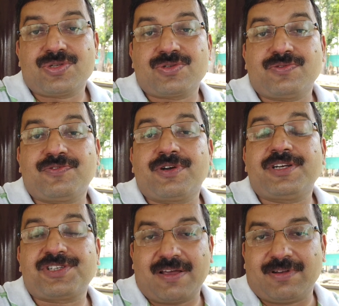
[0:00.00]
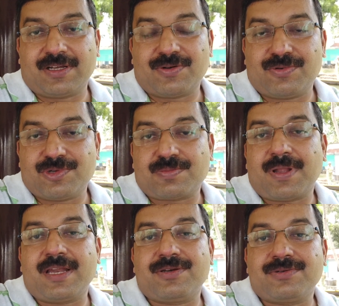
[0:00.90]
So for a traveler who is
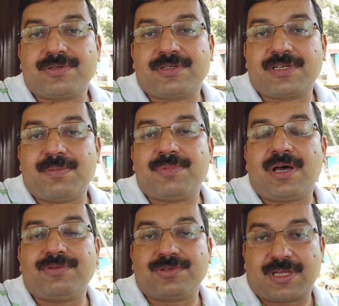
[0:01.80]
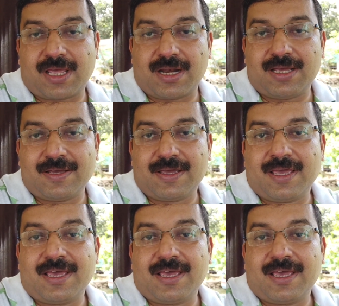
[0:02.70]
planning to come down to Kerala,